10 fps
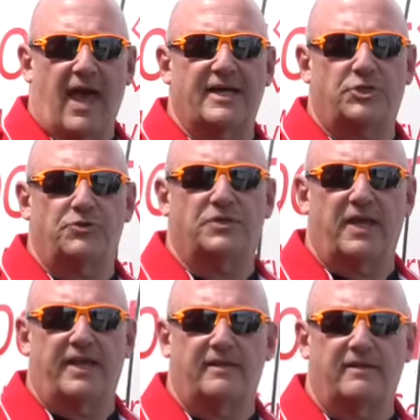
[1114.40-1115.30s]
as you
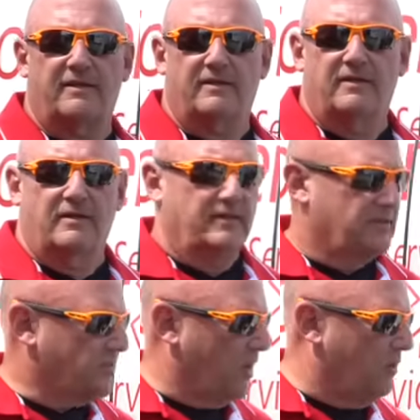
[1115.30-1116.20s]
see it.
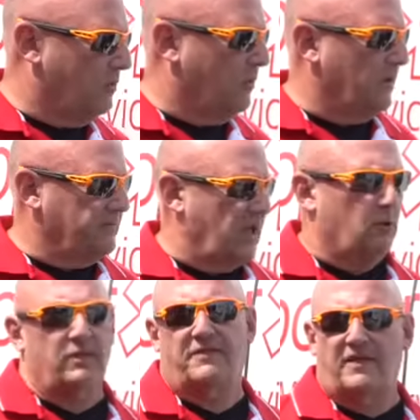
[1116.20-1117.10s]
So the
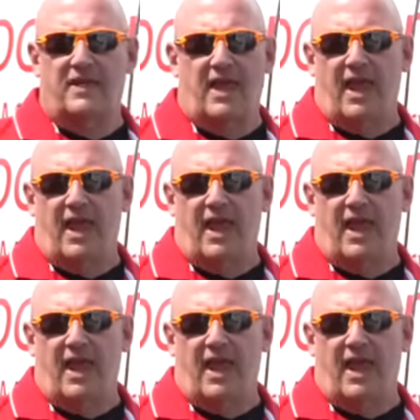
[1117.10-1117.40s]
only thing the